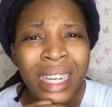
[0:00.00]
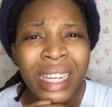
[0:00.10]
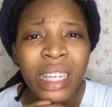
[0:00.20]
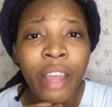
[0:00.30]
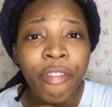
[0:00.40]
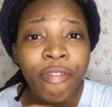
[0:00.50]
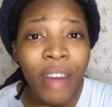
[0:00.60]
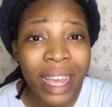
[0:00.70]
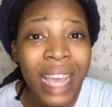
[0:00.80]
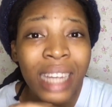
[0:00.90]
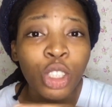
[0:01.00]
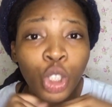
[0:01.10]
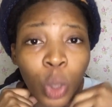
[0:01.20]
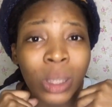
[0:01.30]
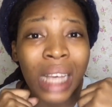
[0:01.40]
They fired
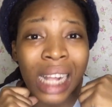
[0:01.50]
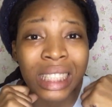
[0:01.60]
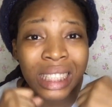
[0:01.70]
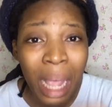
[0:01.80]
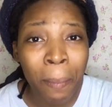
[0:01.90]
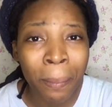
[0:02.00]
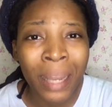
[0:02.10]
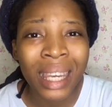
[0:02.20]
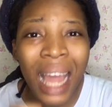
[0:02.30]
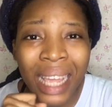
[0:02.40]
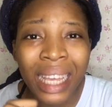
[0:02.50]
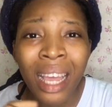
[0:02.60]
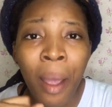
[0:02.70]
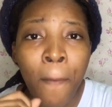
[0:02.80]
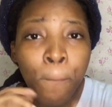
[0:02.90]
shots at them. Like,
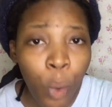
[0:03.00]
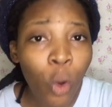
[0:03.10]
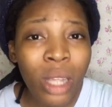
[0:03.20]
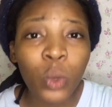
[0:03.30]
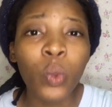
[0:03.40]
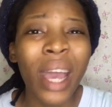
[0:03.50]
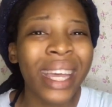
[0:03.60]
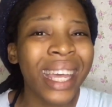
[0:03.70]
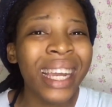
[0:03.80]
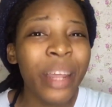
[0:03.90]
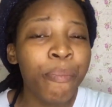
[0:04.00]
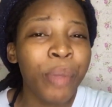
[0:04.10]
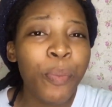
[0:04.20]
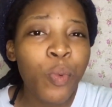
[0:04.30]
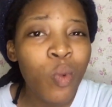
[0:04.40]
police were killing
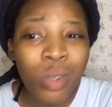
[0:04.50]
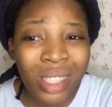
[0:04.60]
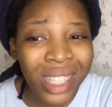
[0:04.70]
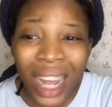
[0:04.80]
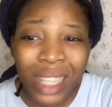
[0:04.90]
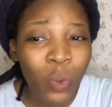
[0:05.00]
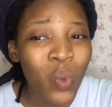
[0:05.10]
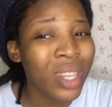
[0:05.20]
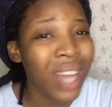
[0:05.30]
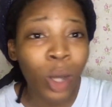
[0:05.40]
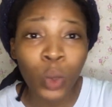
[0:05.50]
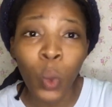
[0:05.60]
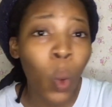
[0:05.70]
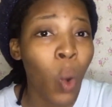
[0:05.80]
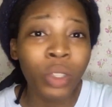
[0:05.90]
people straight without
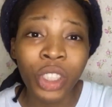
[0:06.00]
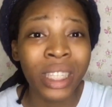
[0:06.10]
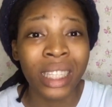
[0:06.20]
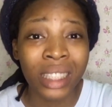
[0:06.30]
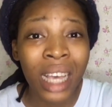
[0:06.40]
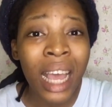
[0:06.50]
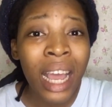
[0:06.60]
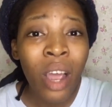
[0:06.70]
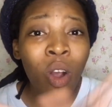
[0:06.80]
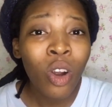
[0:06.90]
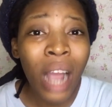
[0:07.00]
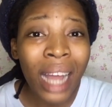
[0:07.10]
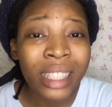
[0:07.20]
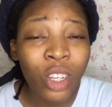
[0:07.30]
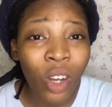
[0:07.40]
no conscience.
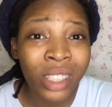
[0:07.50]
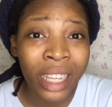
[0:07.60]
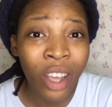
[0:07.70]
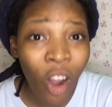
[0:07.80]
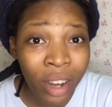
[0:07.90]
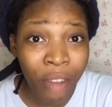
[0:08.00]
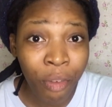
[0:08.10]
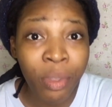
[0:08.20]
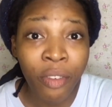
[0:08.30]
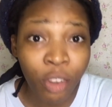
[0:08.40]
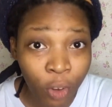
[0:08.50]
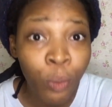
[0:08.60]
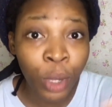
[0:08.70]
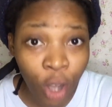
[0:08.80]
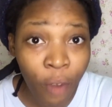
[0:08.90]
And they got the order from
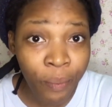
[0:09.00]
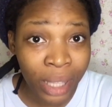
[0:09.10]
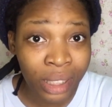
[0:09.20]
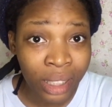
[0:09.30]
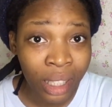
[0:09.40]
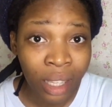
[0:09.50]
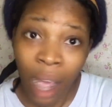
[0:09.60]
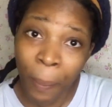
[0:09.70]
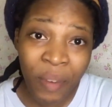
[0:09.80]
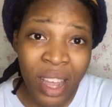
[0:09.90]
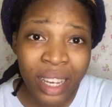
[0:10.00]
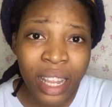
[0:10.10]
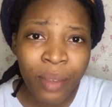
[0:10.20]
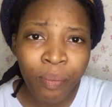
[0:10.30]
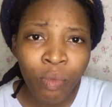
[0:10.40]
the government,
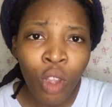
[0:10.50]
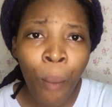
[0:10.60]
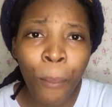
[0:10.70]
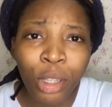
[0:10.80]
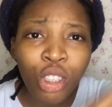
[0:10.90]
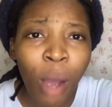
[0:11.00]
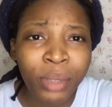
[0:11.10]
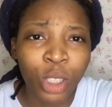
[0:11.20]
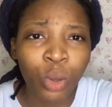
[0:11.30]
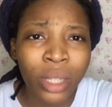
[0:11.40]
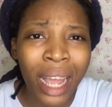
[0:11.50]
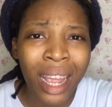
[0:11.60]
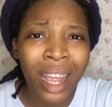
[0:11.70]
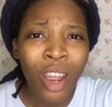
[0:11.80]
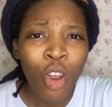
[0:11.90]
apparently. But up to
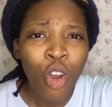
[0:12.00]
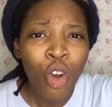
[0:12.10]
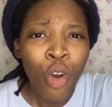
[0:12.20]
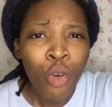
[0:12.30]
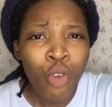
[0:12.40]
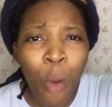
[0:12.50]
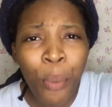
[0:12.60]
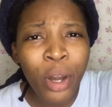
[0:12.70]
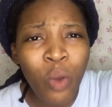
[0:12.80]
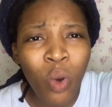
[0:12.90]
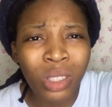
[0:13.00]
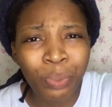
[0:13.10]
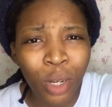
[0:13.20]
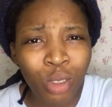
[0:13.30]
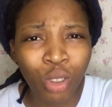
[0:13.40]
today, nobody was
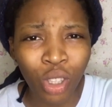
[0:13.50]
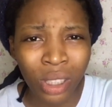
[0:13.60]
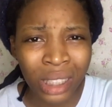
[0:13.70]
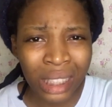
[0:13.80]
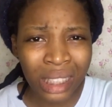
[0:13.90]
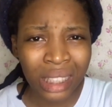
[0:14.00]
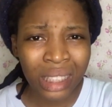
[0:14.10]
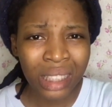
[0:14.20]
brought to justice.